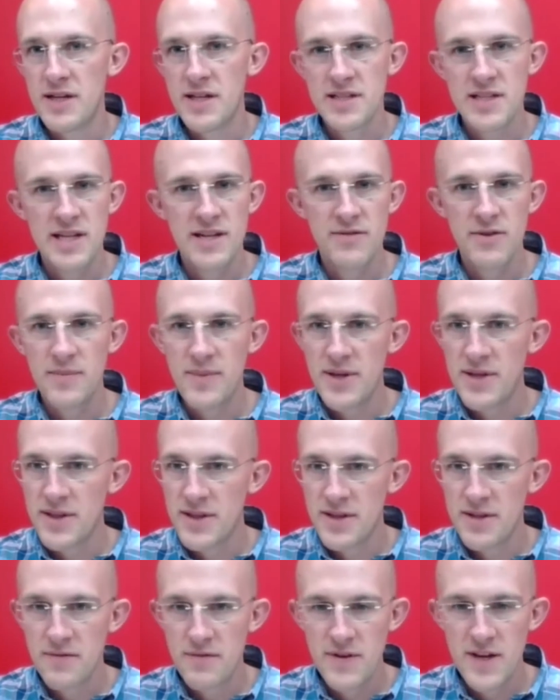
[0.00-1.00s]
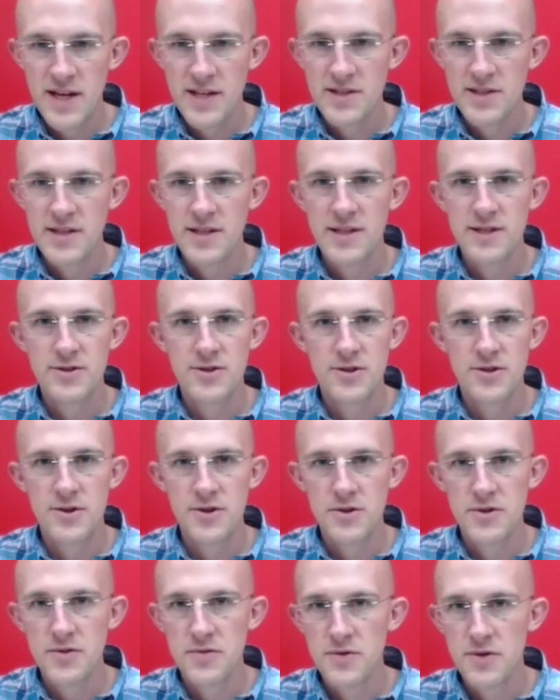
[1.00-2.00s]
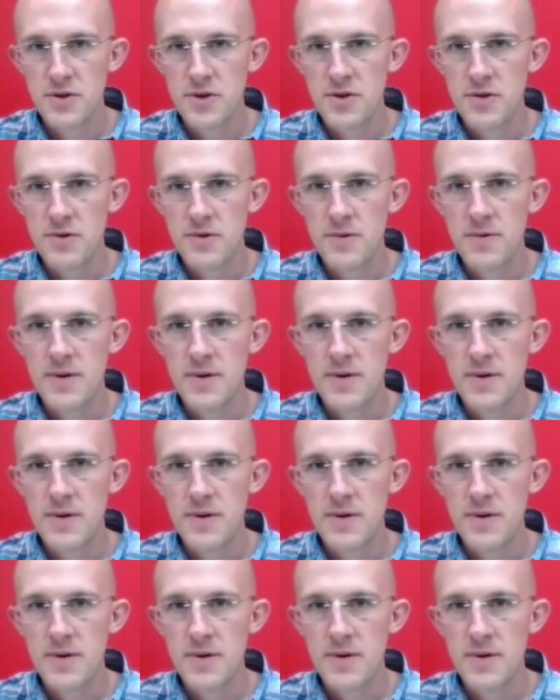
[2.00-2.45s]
Doesn't have to be anything fancy. These are notes for you.